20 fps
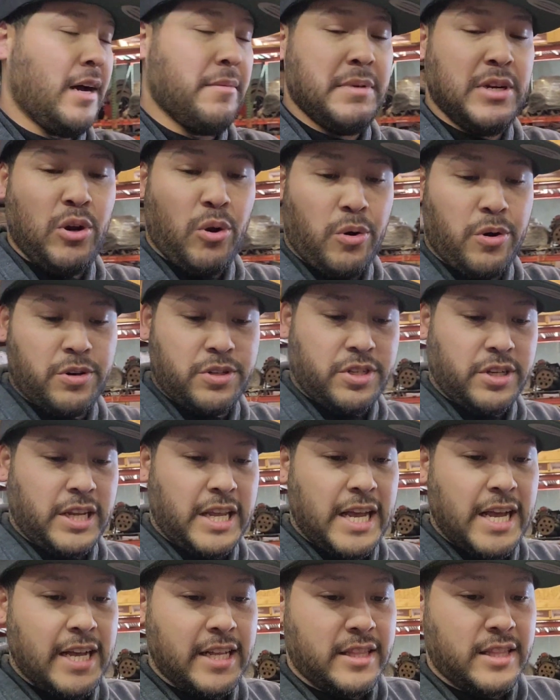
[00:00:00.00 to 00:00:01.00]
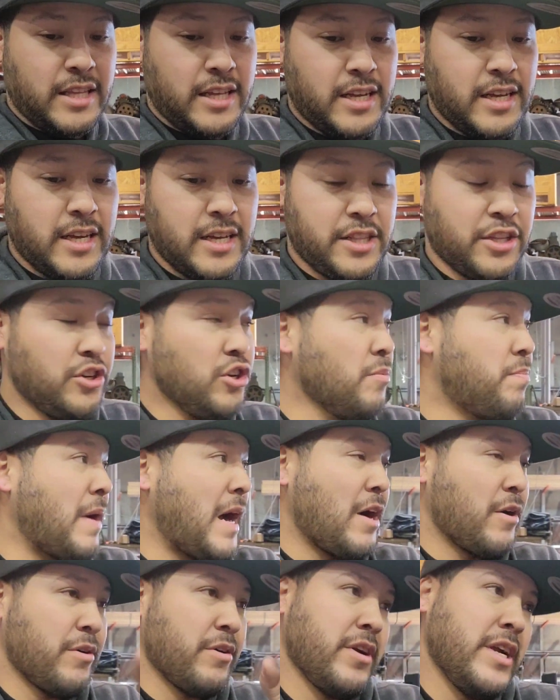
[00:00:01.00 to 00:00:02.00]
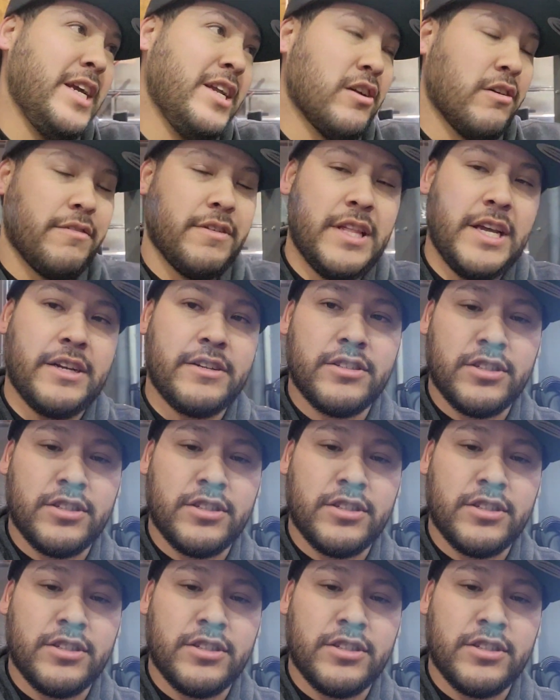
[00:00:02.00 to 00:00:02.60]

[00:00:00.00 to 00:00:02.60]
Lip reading: in order to get the new power in over there.